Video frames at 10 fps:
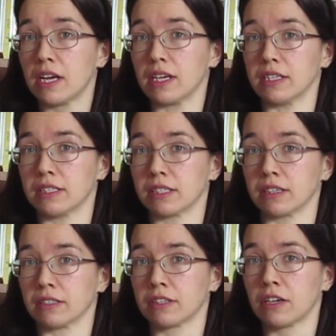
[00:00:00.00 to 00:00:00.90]
is
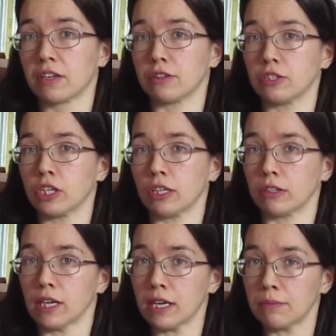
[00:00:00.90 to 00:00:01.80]
that the child
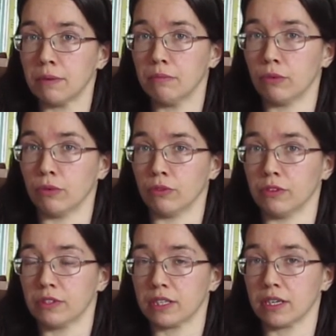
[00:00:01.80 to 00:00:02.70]
had been born at
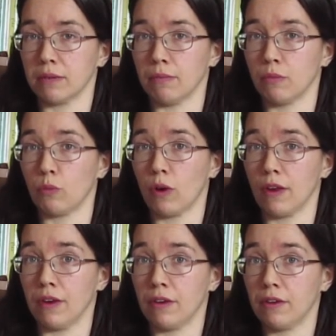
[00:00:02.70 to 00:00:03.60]
the time
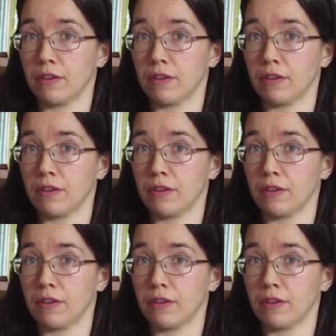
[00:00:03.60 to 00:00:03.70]
when